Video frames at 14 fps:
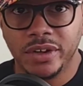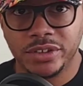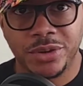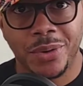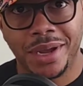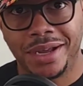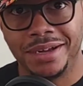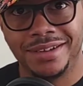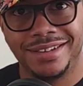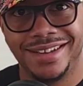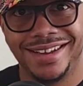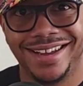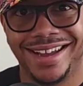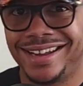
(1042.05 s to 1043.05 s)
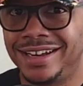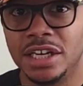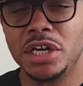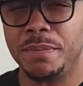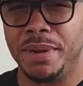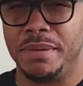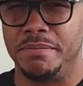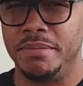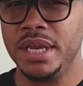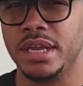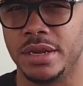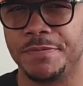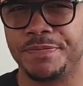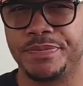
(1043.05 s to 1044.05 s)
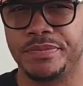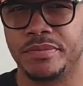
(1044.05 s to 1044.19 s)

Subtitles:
So it couldn't have been me.